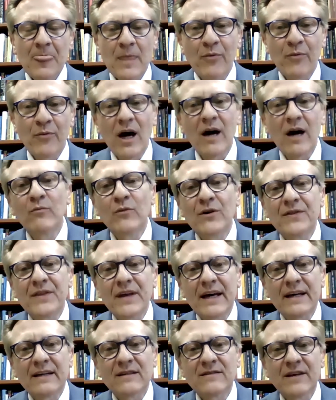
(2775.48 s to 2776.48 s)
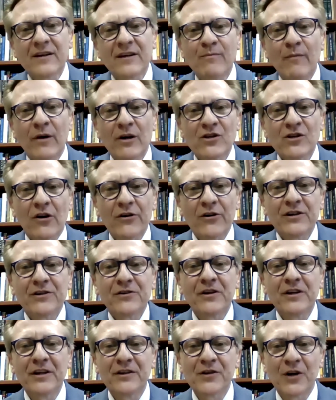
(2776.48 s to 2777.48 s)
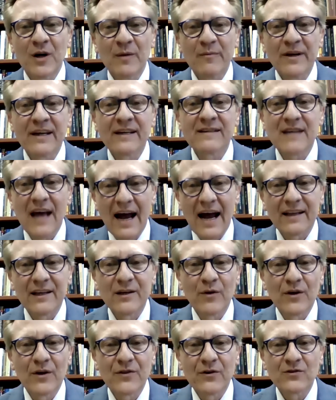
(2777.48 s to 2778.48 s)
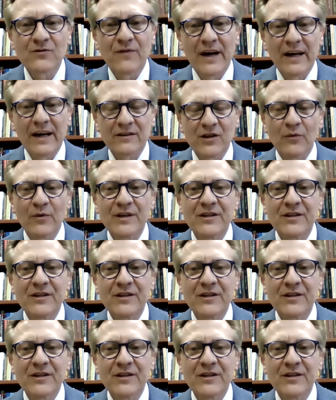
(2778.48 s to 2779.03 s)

The problem with that is that it's much harder to determine exactly what those facts are.